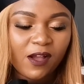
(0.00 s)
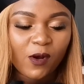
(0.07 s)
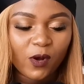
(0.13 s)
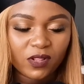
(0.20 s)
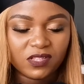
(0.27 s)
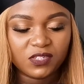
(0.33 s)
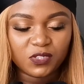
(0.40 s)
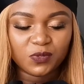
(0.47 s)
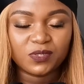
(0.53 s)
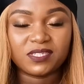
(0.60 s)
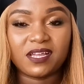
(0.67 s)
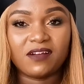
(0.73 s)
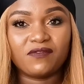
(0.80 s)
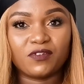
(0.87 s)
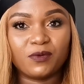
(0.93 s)
All the shoes
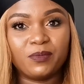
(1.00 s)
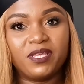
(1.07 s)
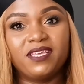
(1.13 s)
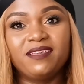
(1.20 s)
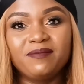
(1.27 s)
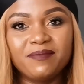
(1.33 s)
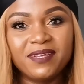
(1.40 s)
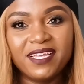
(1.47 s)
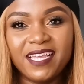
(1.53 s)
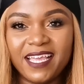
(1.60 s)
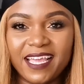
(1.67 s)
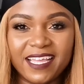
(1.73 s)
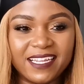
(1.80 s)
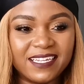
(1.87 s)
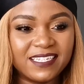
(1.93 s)
are from him.
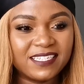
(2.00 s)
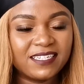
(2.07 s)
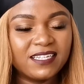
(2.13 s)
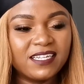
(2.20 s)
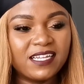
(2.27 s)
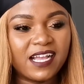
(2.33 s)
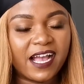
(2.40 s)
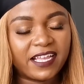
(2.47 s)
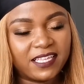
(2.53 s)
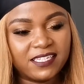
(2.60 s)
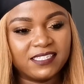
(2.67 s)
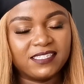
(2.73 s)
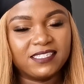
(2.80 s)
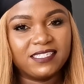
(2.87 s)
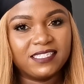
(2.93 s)
And
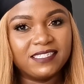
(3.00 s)
again,